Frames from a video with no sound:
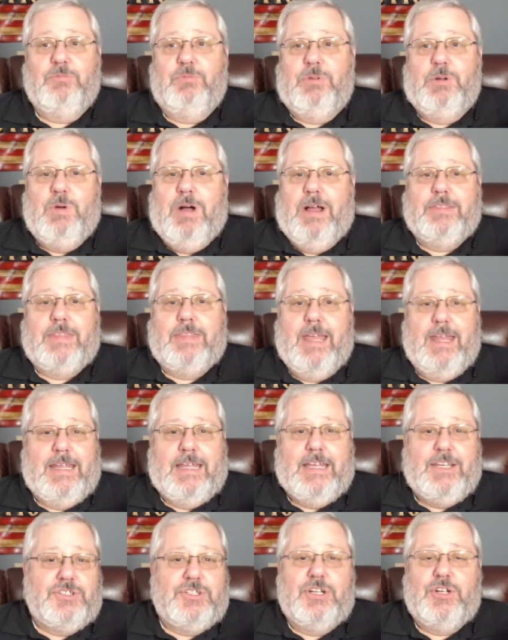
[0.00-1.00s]
we want that
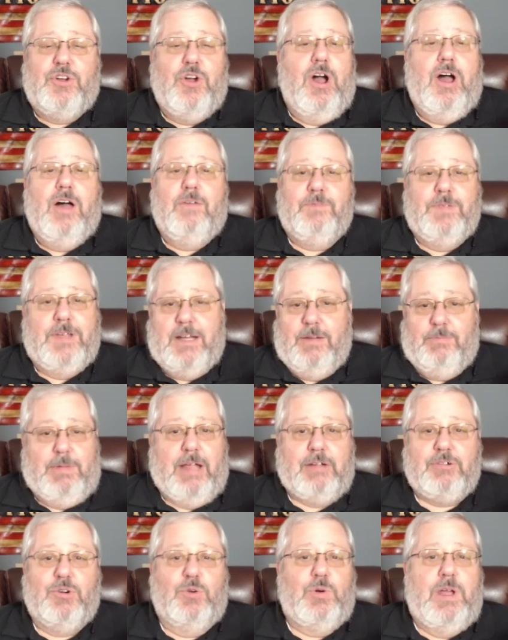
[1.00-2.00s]
instant coffee in a
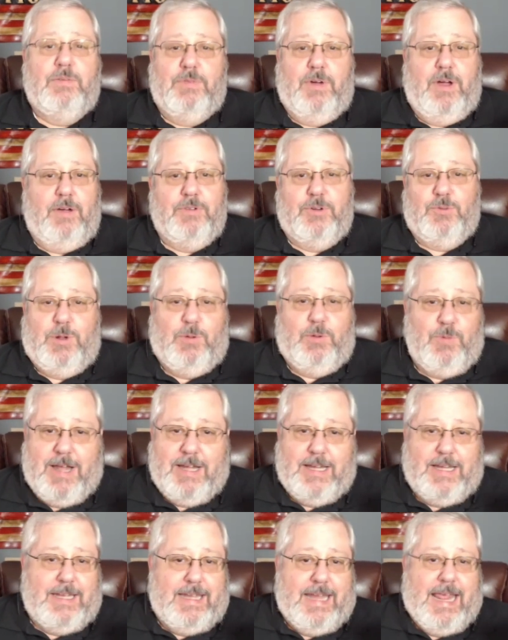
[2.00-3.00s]
microwave oven. We
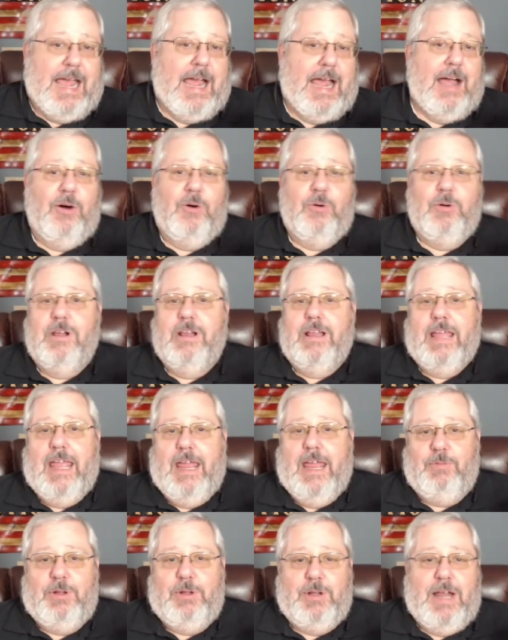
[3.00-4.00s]
want it now,
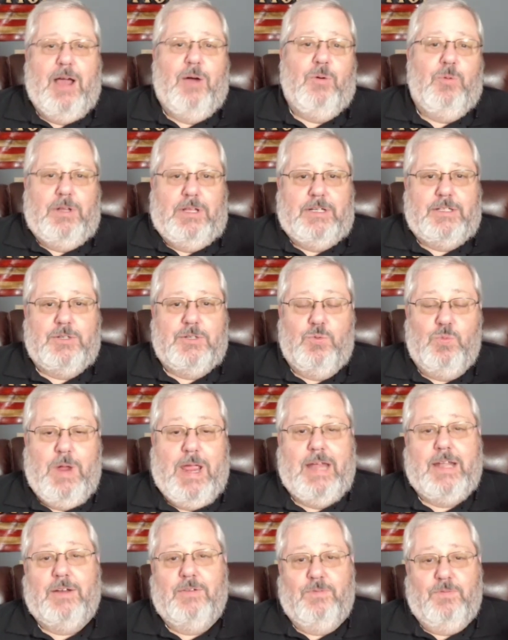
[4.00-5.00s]
and we are not willing to
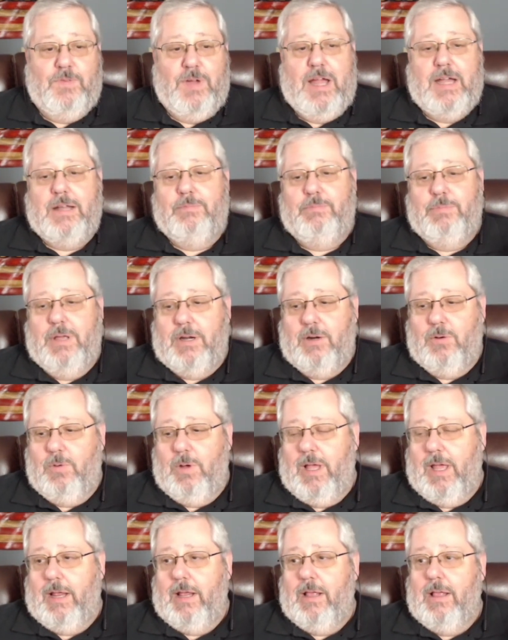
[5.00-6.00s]
wait and find a better
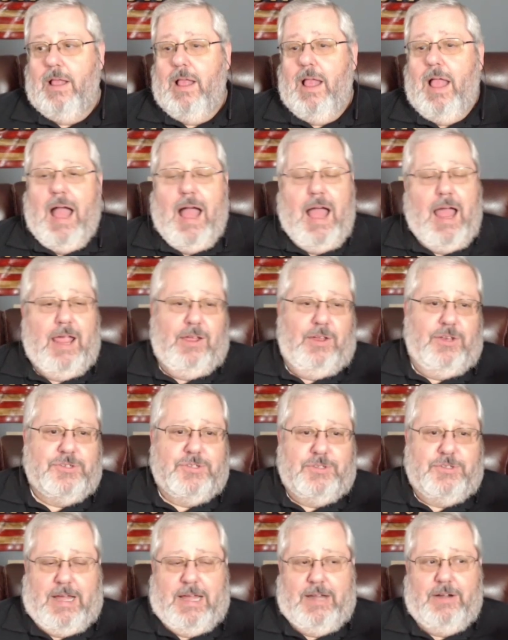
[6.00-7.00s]
way. I
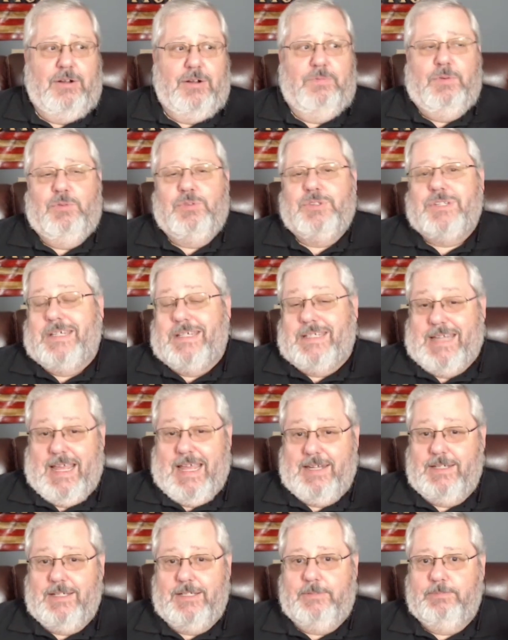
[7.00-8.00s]
don't know if it was
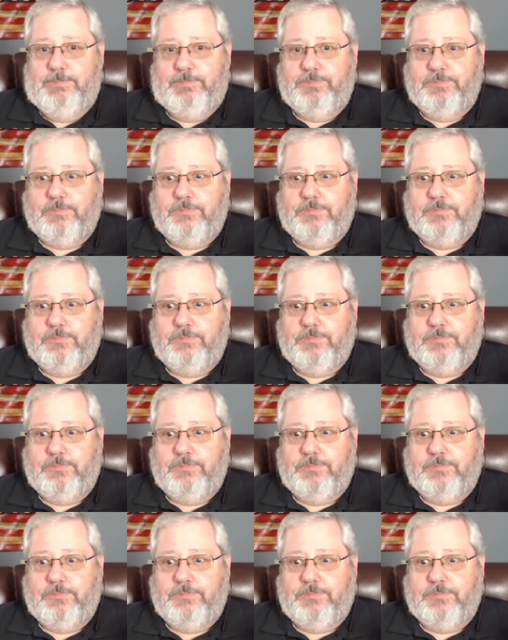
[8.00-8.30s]
intended,